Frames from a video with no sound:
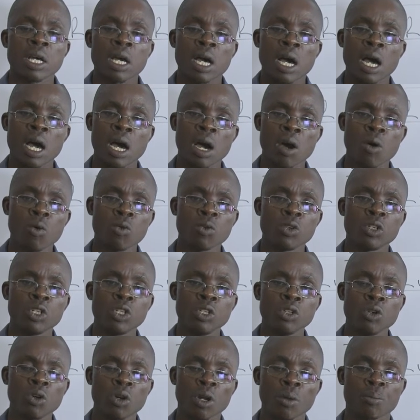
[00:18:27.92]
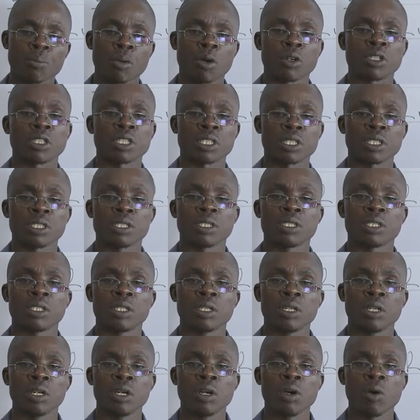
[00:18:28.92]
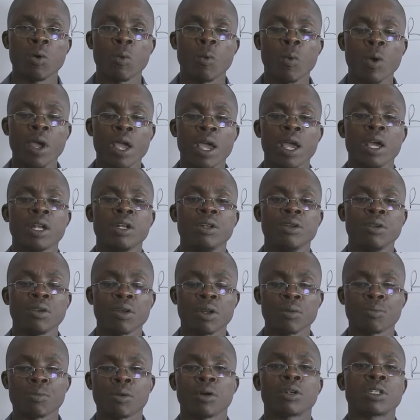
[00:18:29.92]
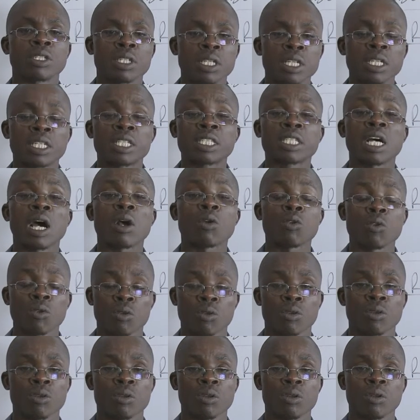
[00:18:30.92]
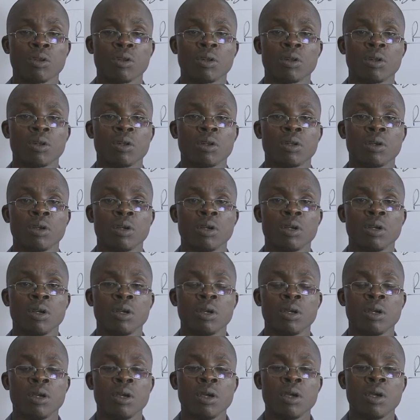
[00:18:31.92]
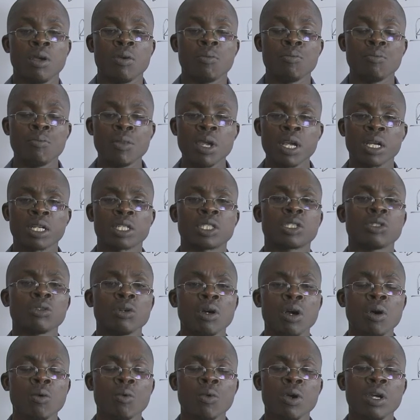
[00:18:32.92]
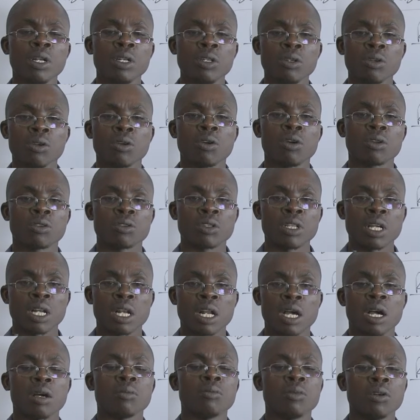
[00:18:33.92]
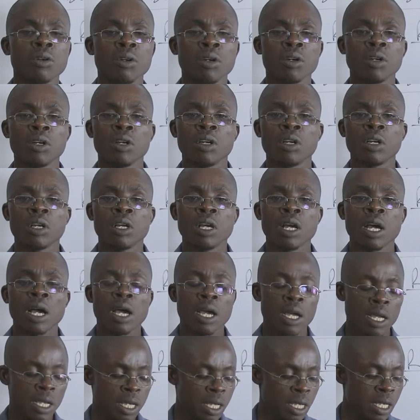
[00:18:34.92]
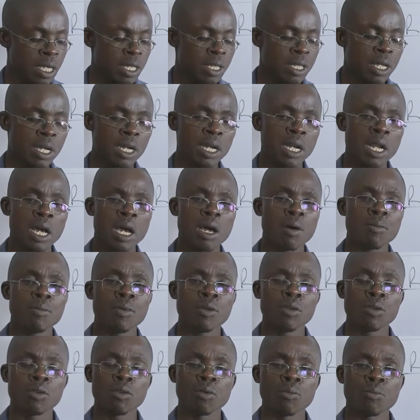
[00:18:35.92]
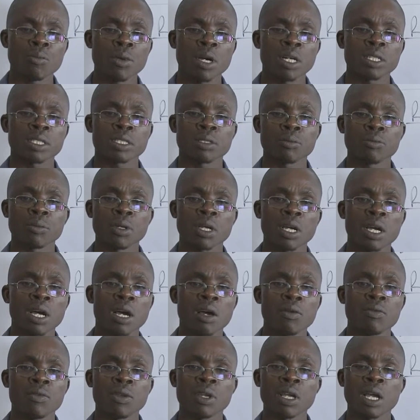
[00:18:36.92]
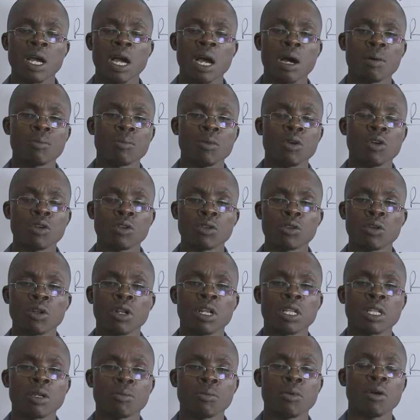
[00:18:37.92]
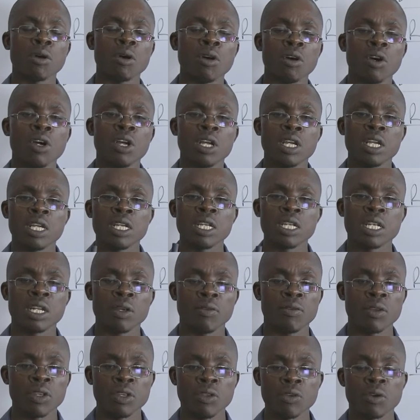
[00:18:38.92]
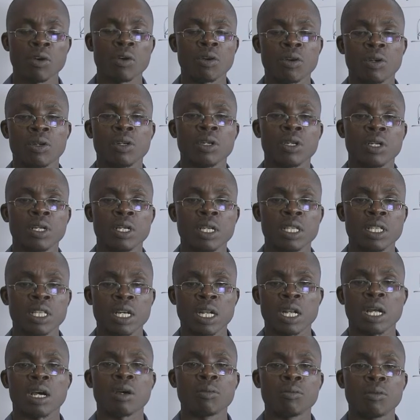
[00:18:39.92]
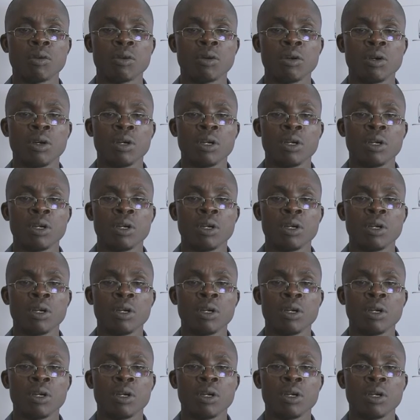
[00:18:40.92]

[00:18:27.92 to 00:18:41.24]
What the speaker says: how do you report? Where do you report? It is a rule. Make sure when you go to the lab, in the lab you must be having a more knowledgeable individual in the lab,